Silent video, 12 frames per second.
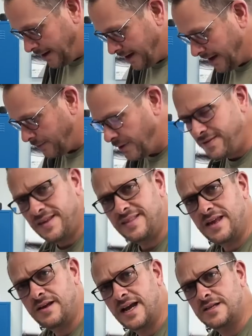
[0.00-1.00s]
And one thing
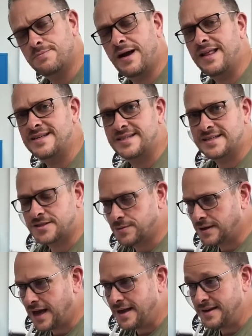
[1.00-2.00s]
that you guys probably see us do
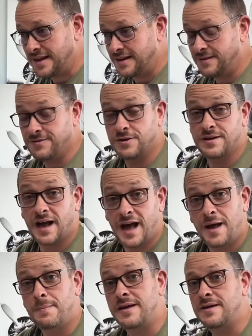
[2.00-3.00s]
a lot, and if you're in the hobby,